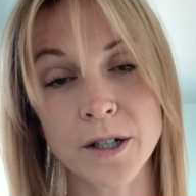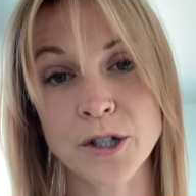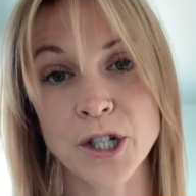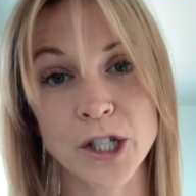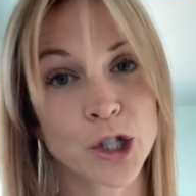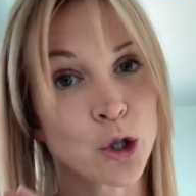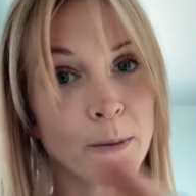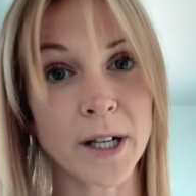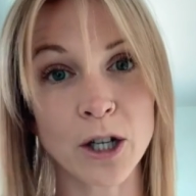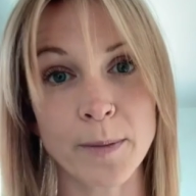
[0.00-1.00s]
Just trim
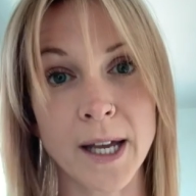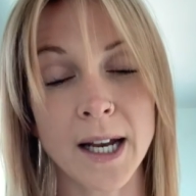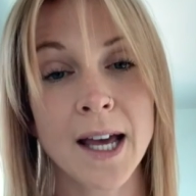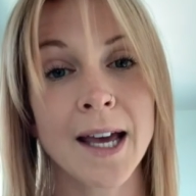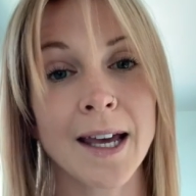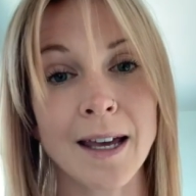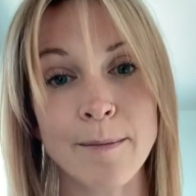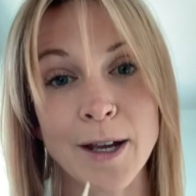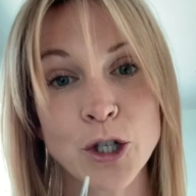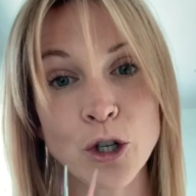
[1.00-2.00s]
it a little bit and
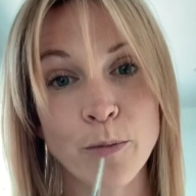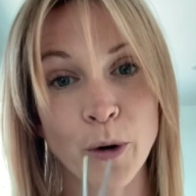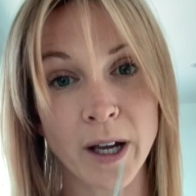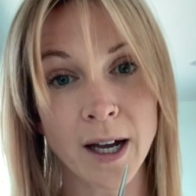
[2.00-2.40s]
make sure you're point